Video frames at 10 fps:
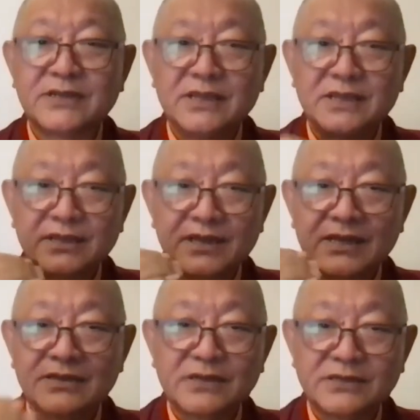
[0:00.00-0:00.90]
and then
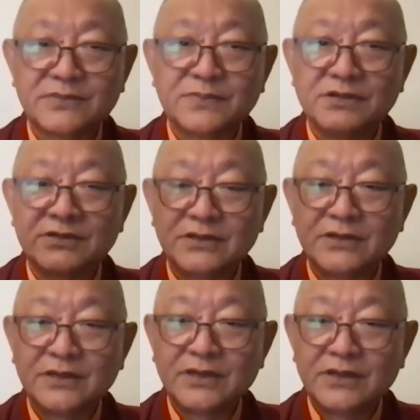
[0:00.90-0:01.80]
can transmit
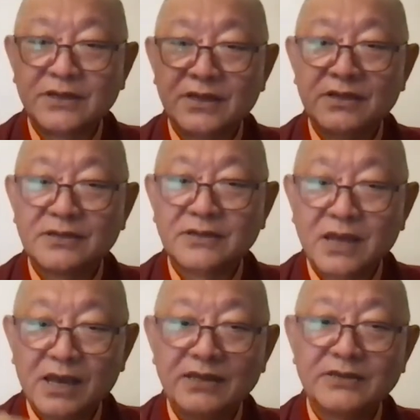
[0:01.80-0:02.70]
and
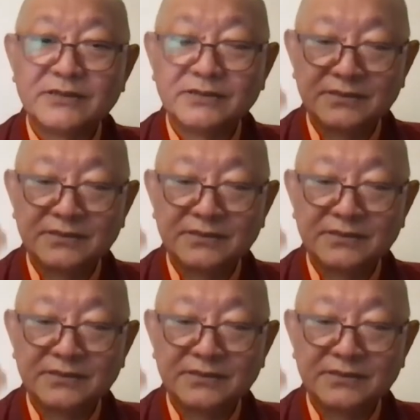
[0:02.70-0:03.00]
guide.